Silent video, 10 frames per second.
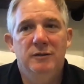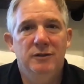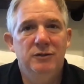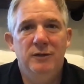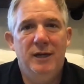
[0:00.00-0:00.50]

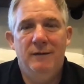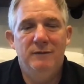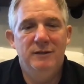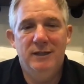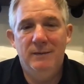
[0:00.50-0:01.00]
because you
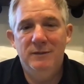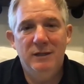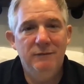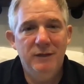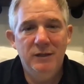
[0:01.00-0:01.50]
have the same
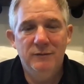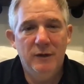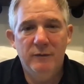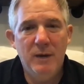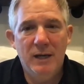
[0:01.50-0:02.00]
set fees
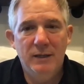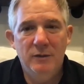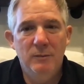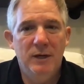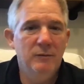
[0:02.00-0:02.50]
for
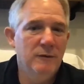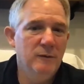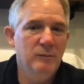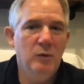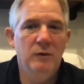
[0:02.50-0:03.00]
everybody, no matter
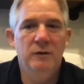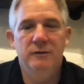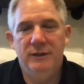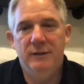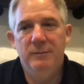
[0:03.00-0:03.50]
whether
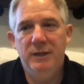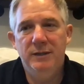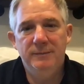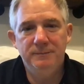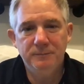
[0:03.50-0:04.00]
employers or
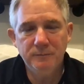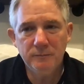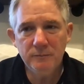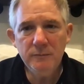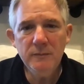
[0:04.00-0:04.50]
independent.
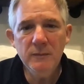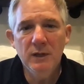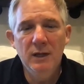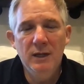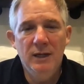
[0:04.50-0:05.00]

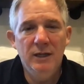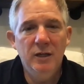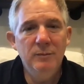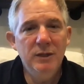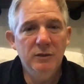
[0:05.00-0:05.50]
It
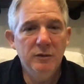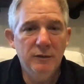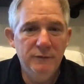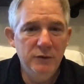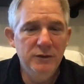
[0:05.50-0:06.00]
could be a little
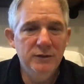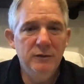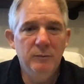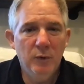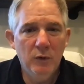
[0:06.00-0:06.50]
confusing
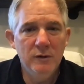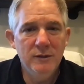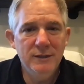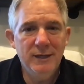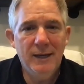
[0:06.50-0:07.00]
to
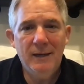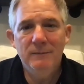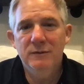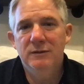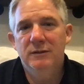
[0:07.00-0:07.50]
employers at
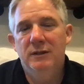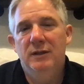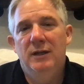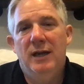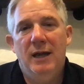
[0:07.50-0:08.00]
times,
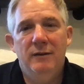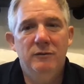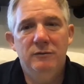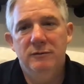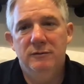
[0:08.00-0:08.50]
how
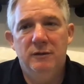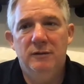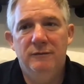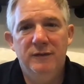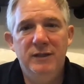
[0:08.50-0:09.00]
those
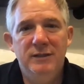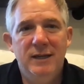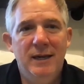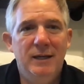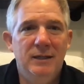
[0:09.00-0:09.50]
fees
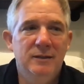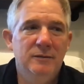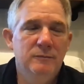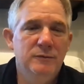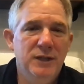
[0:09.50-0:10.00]
set and
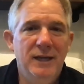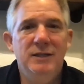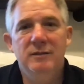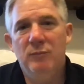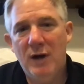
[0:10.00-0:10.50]
then
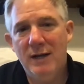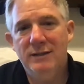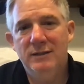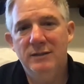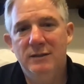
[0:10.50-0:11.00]
changing
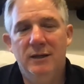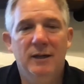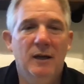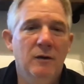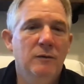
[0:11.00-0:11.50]
prices.
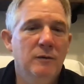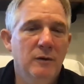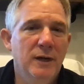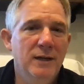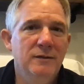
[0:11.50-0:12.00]
Like, oh,
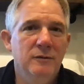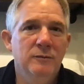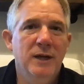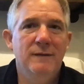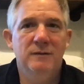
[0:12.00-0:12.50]
okay,
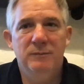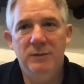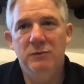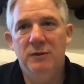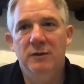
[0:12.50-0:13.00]
so we have some
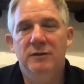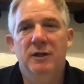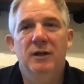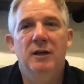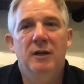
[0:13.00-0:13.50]
people that
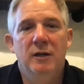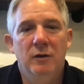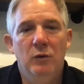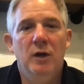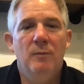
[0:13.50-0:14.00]
are
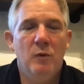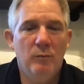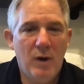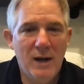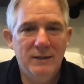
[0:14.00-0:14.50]
going up
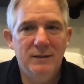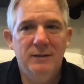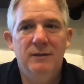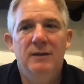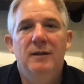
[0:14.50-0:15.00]
on
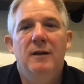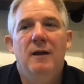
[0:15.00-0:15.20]
pricing.